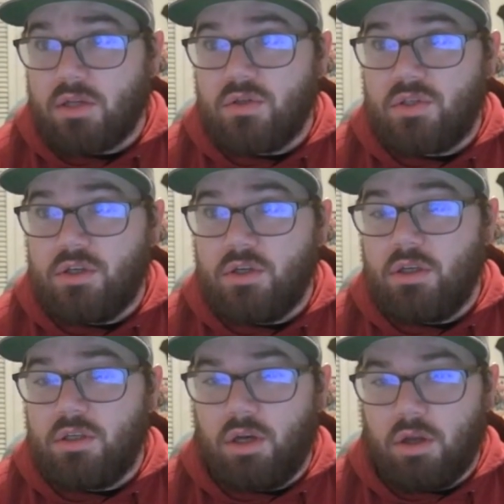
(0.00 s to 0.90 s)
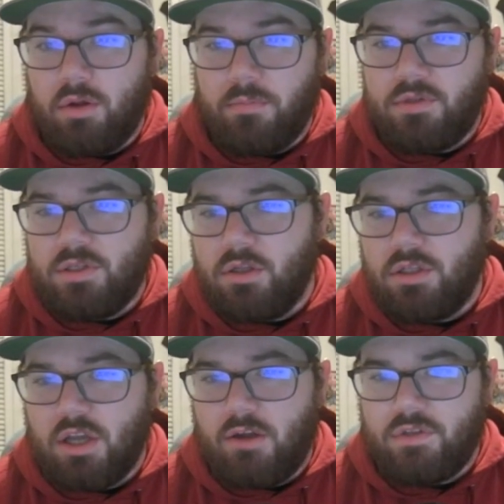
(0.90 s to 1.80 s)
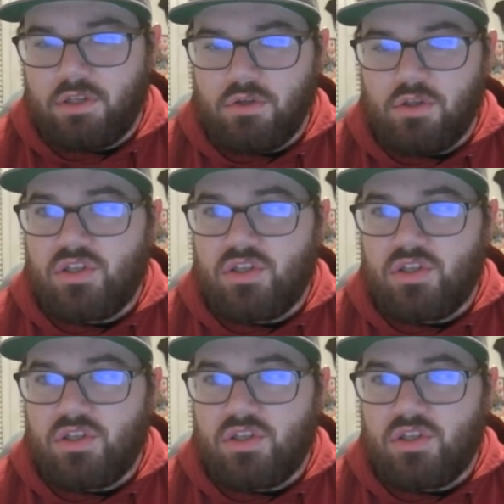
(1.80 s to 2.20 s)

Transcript: So still, you know, still a tough, still